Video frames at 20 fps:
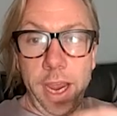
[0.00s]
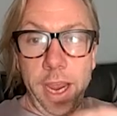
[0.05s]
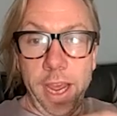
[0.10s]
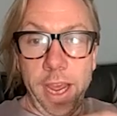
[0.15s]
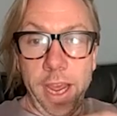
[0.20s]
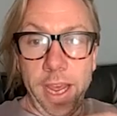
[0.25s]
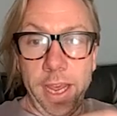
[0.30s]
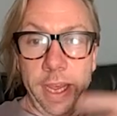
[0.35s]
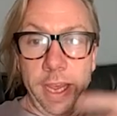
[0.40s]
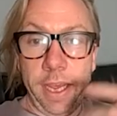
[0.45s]

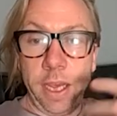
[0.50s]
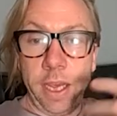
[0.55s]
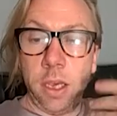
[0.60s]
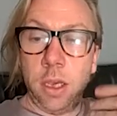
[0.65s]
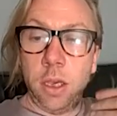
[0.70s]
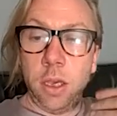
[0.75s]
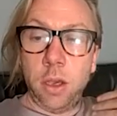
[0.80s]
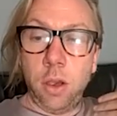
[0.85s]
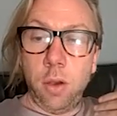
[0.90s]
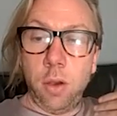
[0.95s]
a
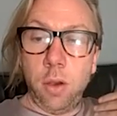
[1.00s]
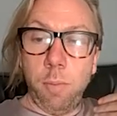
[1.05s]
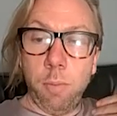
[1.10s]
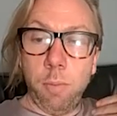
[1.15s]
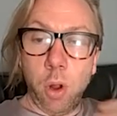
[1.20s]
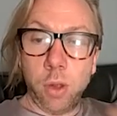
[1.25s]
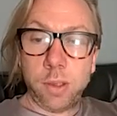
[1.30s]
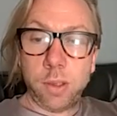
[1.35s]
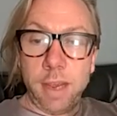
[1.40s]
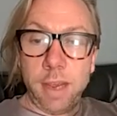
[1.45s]

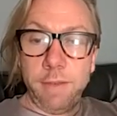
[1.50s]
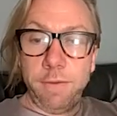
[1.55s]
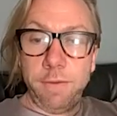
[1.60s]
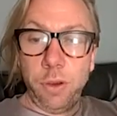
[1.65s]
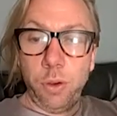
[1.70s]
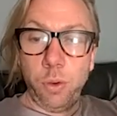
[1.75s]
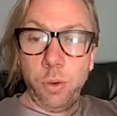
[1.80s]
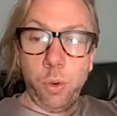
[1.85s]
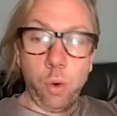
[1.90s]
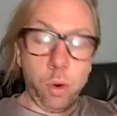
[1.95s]

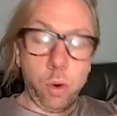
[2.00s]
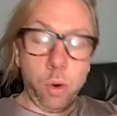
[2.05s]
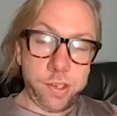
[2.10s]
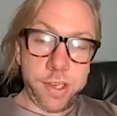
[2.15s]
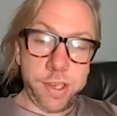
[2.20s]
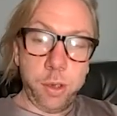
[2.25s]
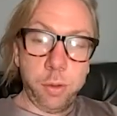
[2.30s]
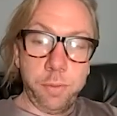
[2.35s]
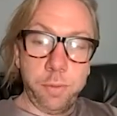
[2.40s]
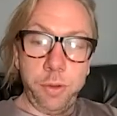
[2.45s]
multi-view or
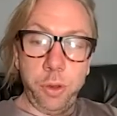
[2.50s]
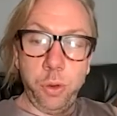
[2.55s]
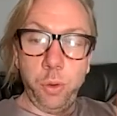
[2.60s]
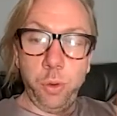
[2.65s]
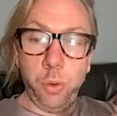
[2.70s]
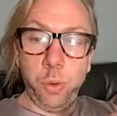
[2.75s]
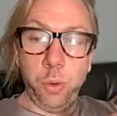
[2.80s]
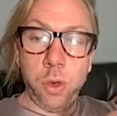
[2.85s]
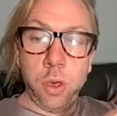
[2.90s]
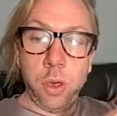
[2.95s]
single
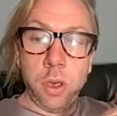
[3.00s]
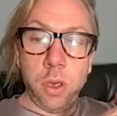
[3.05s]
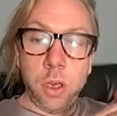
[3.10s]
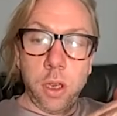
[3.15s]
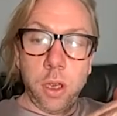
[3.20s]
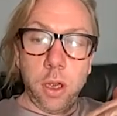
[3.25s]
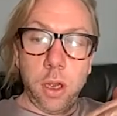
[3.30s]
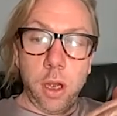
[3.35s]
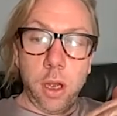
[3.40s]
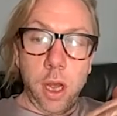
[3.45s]
view
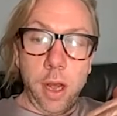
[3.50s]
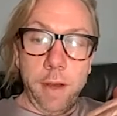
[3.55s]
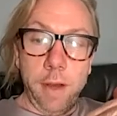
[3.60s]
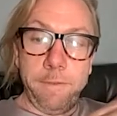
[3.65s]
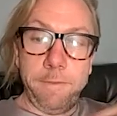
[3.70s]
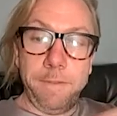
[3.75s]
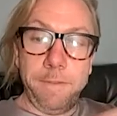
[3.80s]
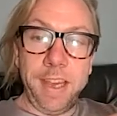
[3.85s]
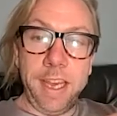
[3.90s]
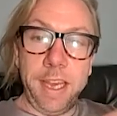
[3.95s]

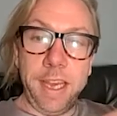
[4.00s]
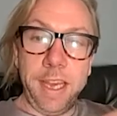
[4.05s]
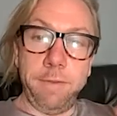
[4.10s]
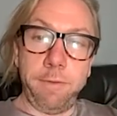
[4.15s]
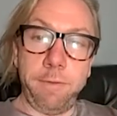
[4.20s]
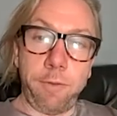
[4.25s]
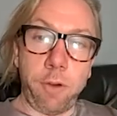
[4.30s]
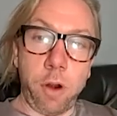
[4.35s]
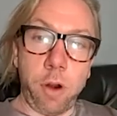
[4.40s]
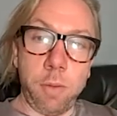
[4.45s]
feed
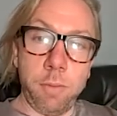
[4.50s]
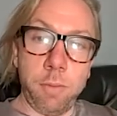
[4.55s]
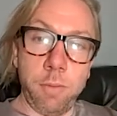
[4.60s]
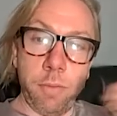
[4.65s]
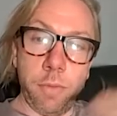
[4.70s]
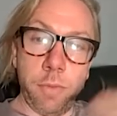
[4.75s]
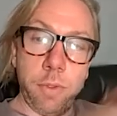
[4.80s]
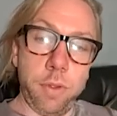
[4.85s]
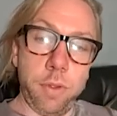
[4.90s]
from